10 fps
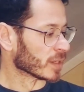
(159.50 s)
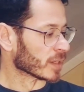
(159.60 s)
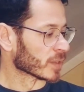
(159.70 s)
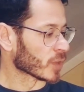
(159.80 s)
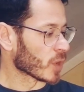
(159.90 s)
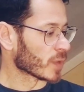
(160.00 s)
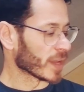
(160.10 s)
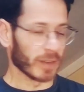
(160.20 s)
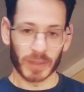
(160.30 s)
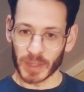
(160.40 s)
So we
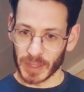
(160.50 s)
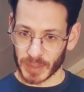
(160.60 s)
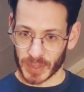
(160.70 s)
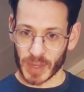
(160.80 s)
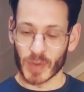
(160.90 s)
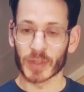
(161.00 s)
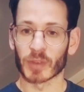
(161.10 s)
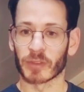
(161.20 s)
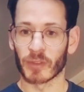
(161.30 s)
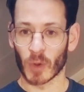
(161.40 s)
have a sequence
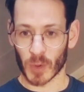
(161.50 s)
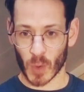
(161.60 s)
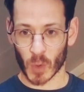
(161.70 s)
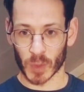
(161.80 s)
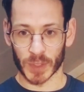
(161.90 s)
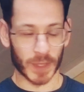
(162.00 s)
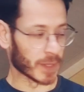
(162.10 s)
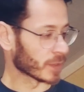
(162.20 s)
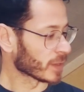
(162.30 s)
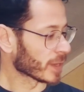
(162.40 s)
of 4 chords
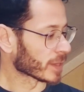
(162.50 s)
here,